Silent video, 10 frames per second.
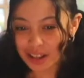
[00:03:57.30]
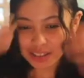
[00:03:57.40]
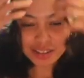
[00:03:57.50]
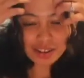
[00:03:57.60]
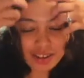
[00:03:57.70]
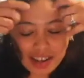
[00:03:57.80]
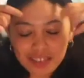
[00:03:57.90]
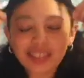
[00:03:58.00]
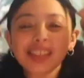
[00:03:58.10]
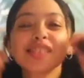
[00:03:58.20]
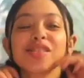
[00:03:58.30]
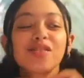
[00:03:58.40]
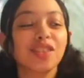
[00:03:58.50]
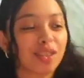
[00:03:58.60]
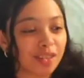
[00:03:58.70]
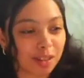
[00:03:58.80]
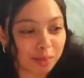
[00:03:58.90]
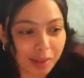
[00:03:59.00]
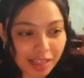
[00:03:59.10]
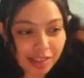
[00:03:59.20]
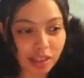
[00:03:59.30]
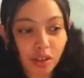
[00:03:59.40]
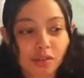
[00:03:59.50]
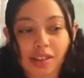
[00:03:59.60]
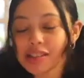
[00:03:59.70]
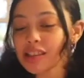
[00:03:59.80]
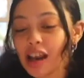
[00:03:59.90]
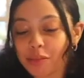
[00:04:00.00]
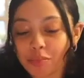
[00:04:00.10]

So I have these 2 cute little bangs, and you could stop